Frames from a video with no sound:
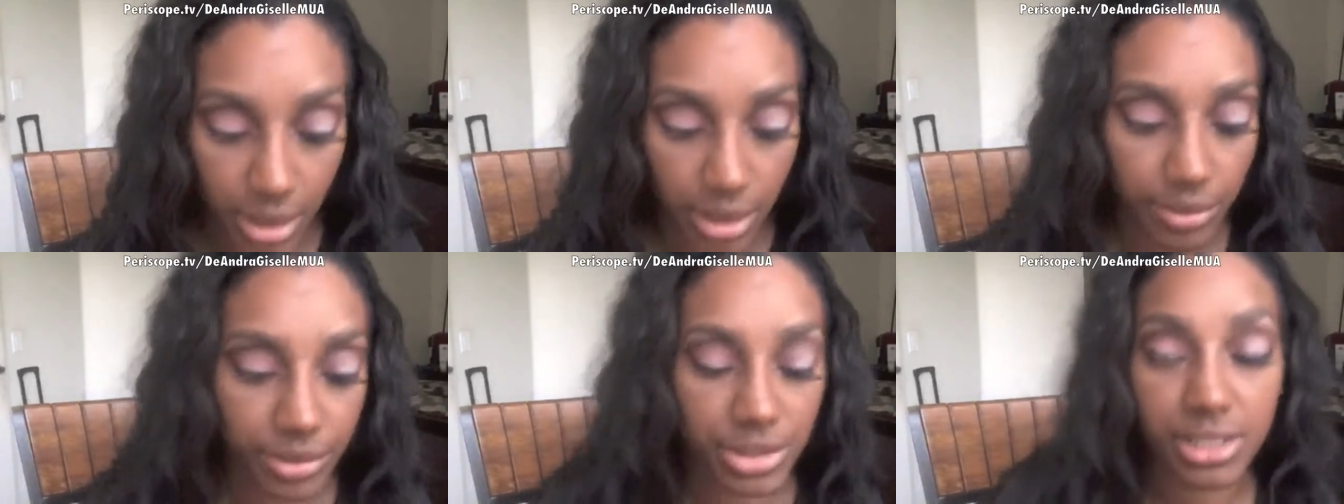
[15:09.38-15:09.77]

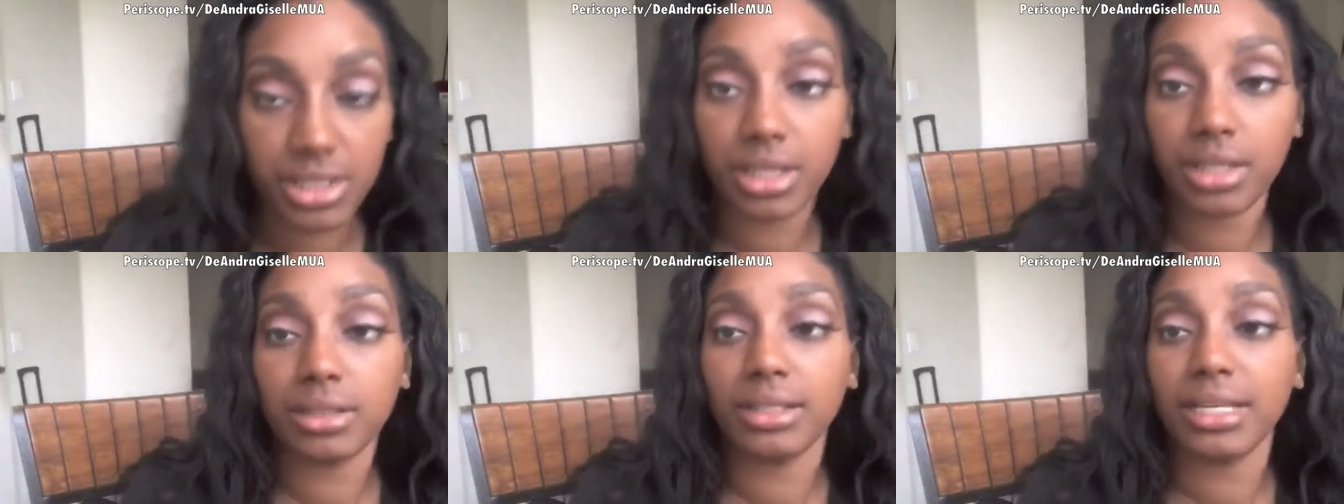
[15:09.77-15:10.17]
And we're just
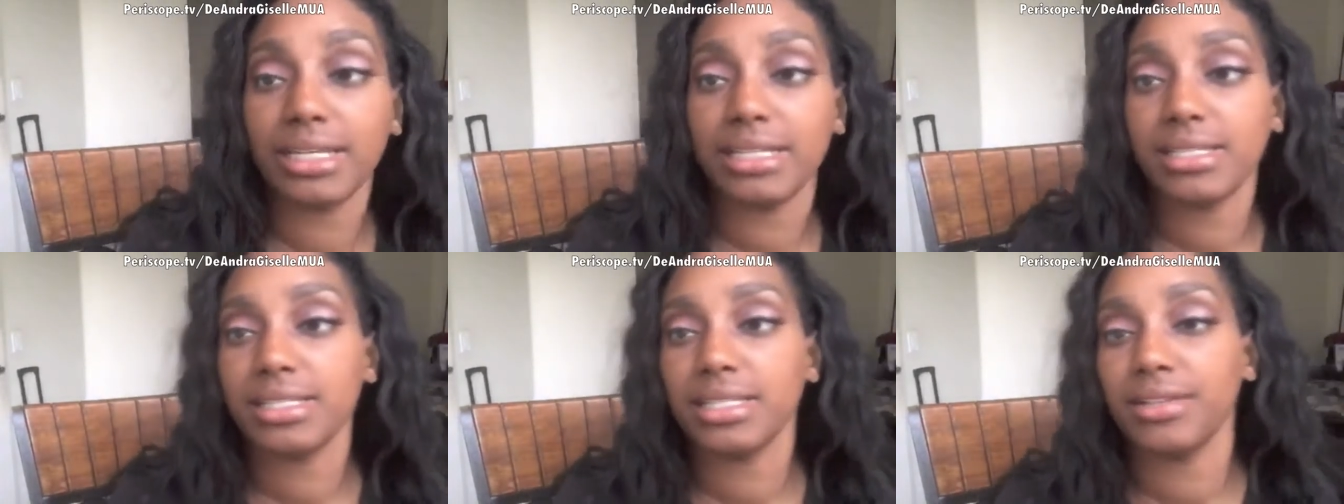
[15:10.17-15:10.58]
going to let
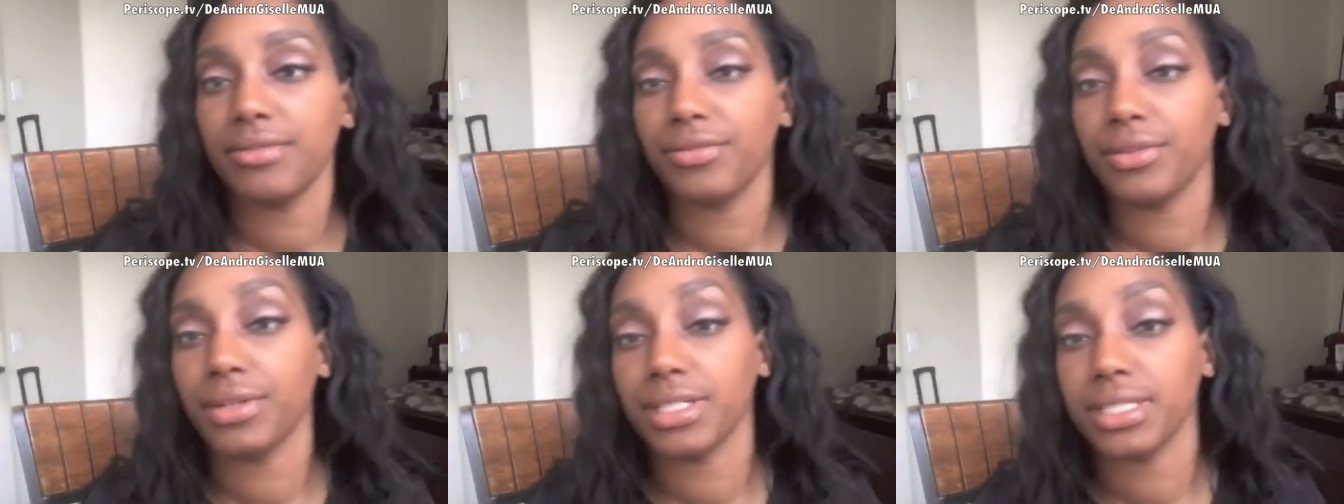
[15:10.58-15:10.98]
it sit
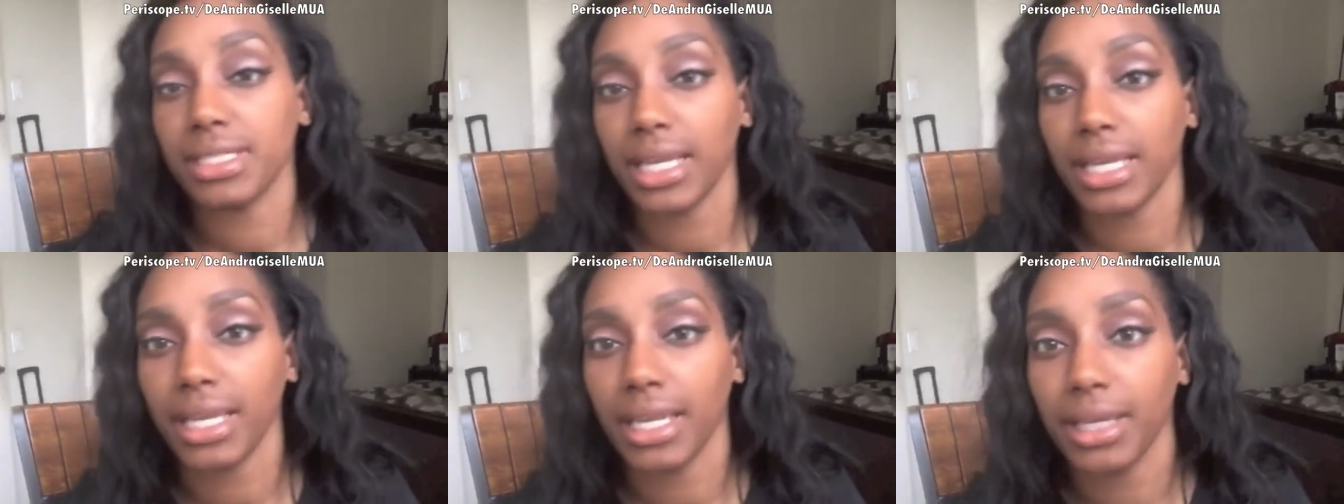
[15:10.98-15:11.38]
for a
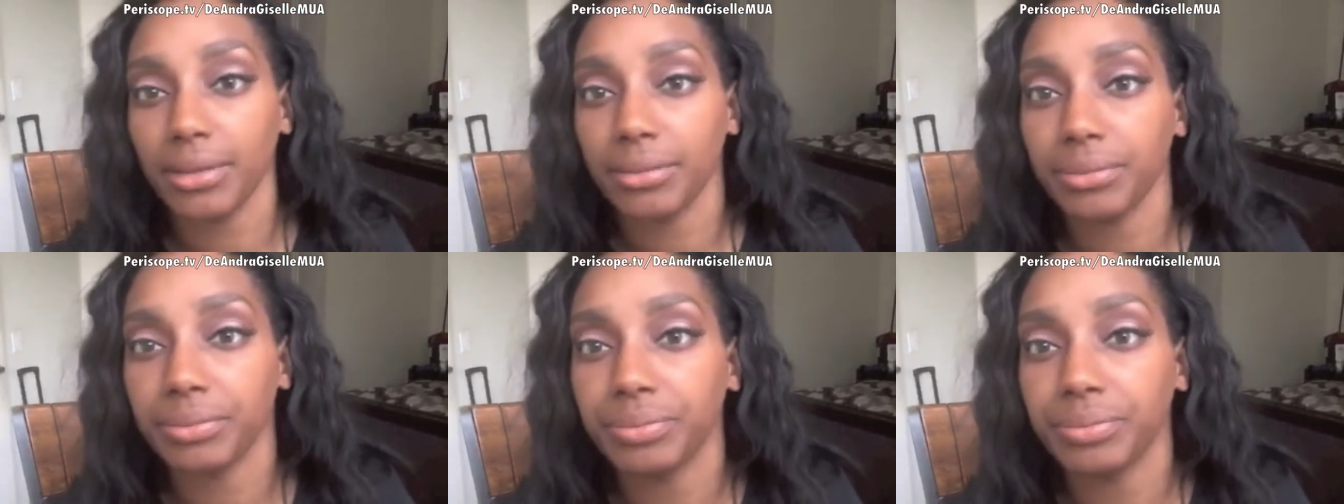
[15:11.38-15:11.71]
second.